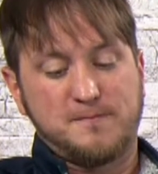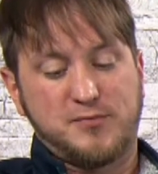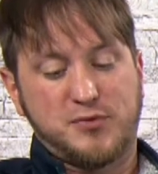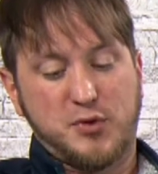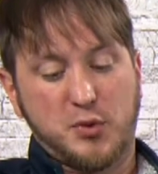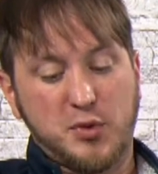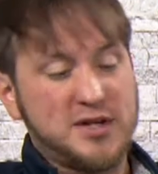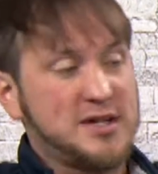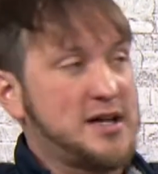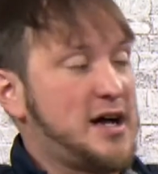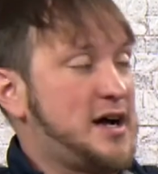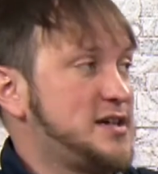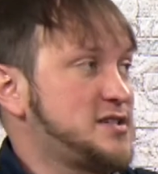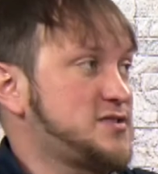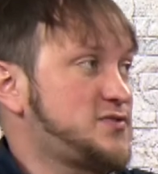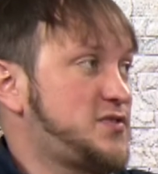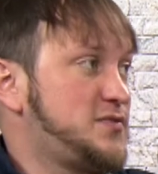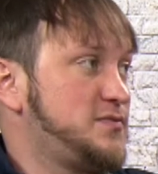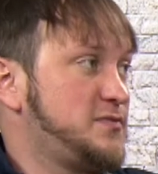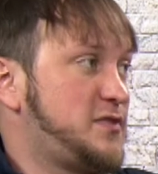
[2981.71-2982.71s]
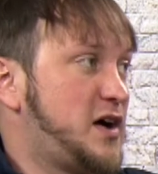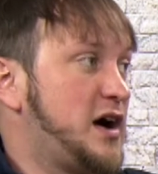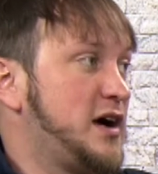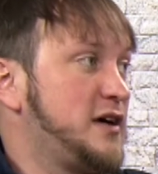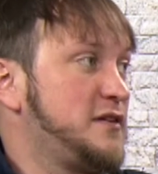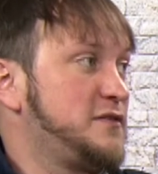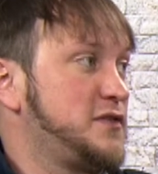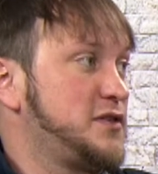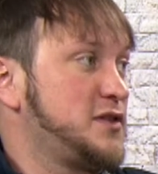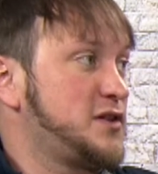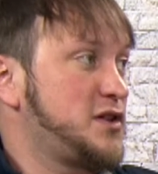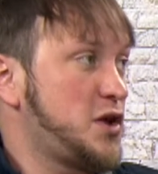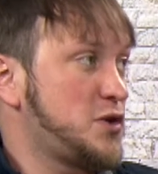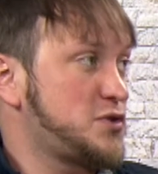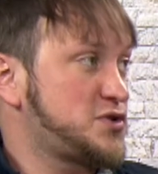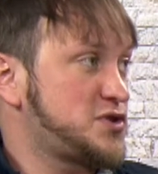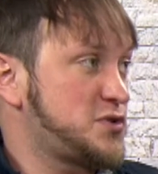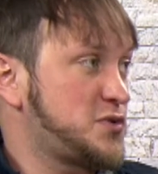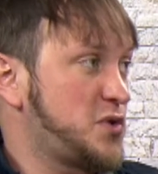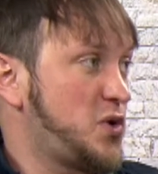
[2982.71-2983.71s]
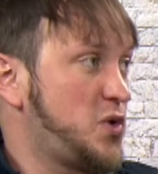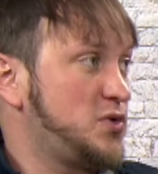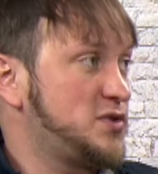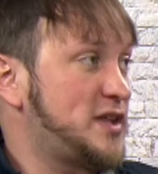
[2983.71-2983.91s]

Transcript: 3 guys vying for the closer role.